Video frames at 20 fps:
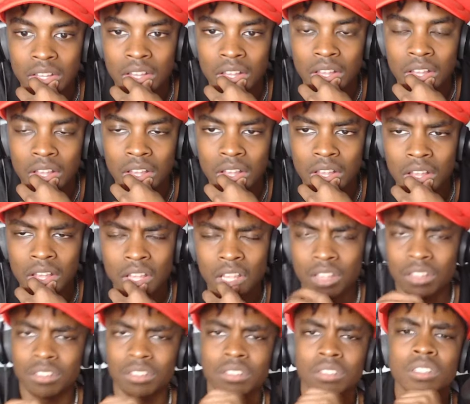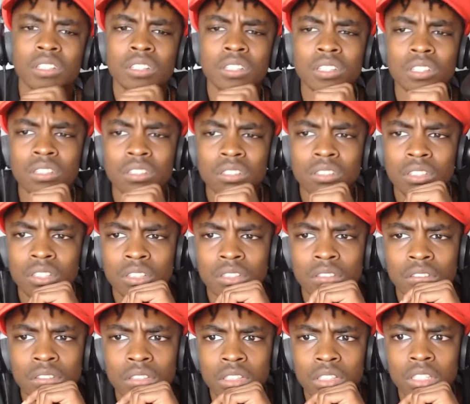But obviously, bootleg Uryu
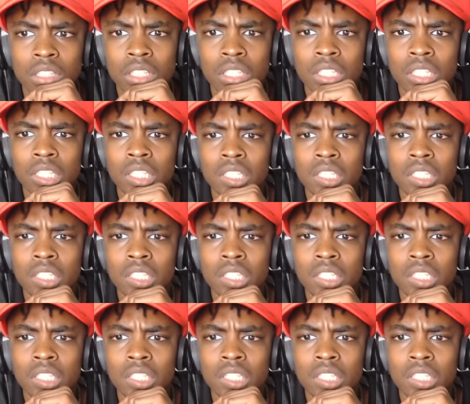like, huh,